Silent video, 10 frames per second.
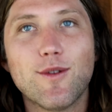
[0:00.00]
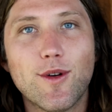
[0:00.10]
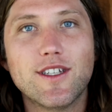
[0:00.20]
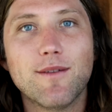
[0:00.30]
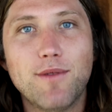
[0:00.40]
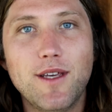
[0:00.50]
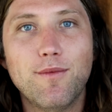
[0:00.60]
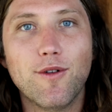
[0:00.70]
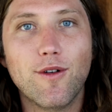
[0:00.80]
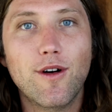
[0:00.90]
stories of
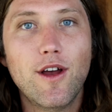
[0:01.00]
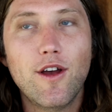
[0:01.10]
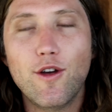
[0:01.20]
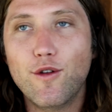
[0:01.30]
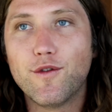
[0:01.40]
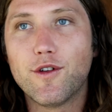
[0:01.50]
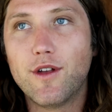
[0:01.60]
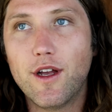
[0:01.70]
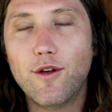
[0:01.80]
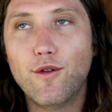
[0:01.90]
people who've,
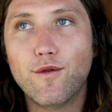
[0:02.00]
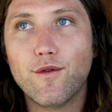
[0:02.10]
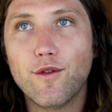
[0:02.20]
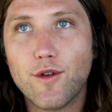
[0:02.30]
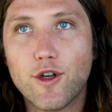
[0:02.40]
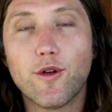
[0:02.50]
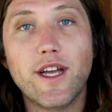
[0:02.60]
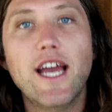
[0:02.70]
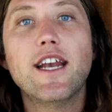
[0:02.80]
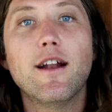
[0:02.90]
who've
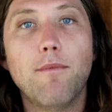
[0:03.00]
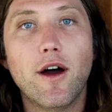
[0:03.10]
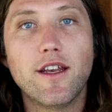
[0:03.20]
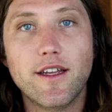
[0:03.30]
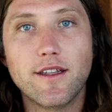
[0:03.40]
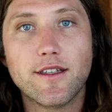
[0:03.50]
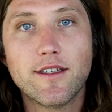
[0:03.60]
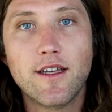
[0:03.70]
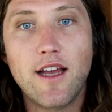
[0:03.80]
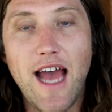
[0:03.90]
created
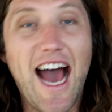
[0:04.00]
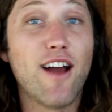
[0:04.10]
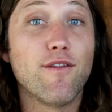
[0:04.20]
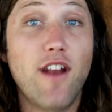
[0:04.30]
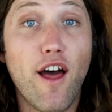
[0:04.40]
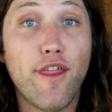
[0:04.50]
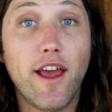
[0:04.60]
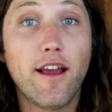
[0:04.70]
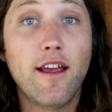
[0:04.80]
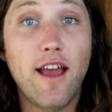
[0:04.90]
abundance out of
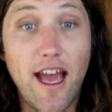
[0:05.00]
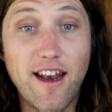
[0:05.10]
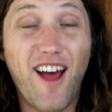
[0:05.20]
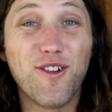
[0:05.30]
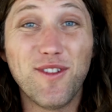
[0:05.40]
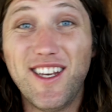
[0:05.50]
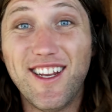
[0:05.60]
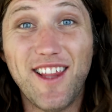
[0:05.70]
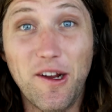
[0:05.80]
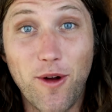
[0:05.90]
nothing. And not only
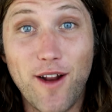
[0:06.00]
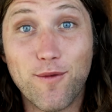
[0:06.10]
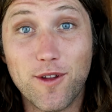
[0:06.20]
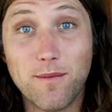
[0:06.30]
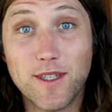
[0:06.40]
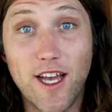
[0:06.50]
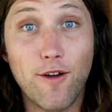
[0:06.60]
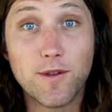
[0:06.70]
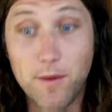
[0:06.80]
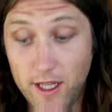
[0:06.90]
did they create it for
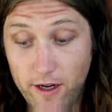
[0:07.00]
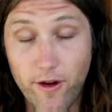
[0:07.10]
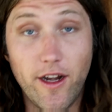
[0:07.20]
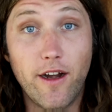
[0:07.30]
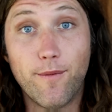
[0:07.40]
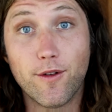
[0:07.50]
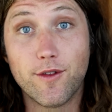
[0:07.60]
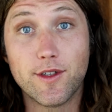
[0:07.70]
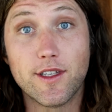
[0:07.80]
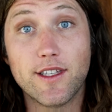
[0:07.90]
themselves, but they created it for
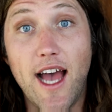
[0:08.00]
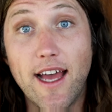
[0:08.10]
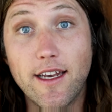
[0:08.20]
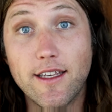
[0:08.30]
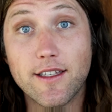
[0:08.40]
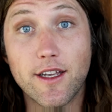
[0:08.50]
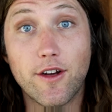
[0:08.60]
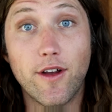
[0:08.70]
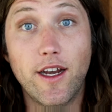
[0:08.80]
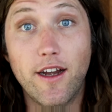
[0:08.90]
their societies, they
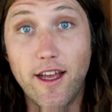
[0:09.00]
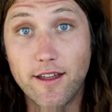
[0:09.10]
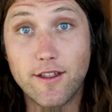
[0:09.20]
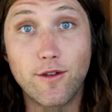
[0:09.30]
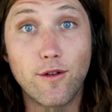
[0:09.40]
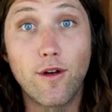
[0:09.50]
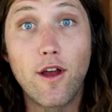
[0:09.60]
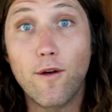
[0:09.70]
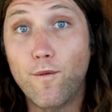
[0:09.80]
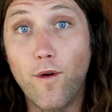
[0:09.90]
created it to
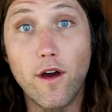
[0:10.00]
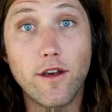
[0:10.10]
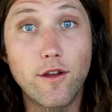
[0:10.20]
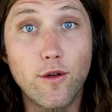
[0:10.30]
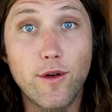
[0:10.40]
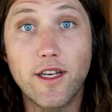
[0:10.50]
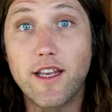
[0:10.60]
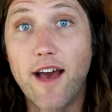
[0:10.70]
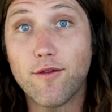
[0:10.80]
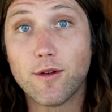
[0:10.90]
fund new
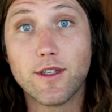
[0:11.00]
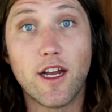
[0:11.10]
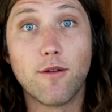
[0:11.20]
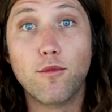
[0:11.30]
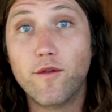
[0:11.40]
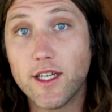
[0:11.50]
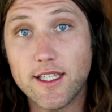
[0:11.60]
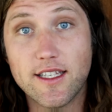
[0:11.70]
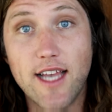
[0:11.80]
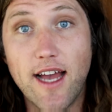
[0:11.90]
endeavors that are moving
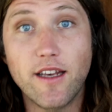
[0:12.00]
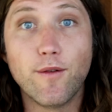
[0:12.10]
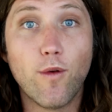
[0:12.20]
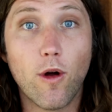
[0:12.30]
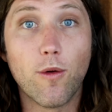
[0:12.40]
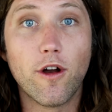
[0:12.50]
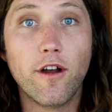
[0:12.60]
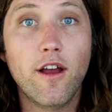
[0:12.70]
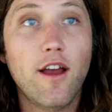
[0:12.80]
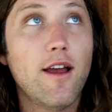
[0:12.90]
society
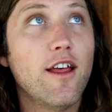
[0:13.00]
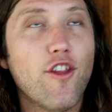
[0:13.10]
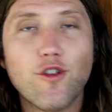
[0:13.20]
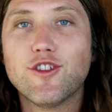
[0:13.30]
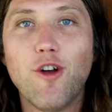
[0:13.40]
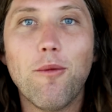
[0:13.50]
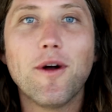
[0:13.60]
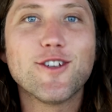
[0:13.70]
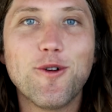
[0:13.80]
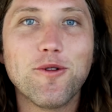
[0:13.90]
forward. There's so
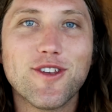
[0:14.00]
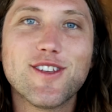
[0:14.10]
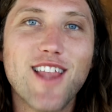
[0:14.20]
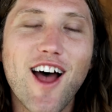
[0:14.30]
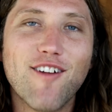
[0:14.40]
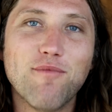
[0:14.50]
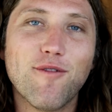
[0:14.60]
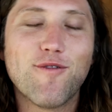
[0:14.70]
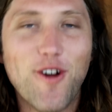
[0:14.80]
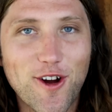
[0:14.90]
much cool stuff,
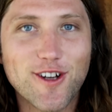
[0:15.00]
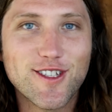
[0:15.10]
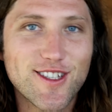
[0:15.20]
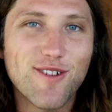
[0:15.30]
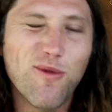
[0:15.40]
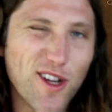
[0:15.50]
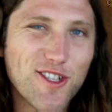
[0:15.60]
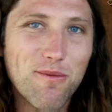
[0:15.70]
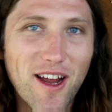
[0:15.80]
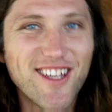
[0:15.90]
but first, what's
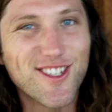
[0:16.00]
your money